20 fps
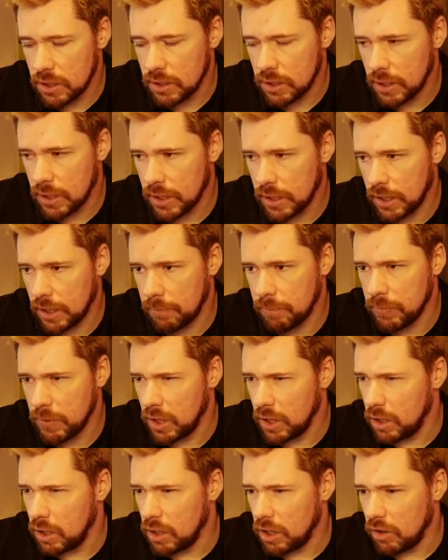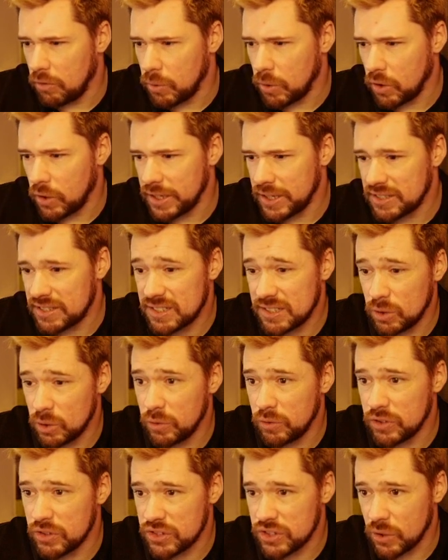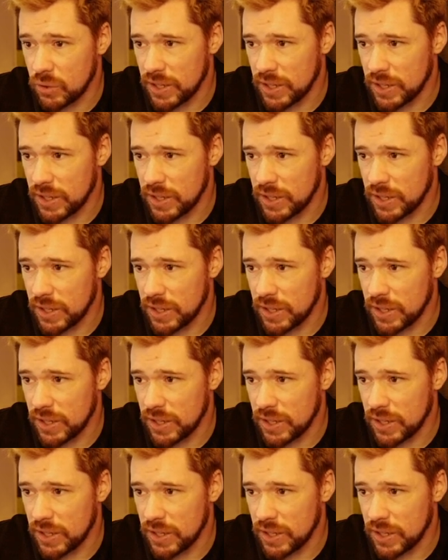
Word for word: Um, have we got any silvers though?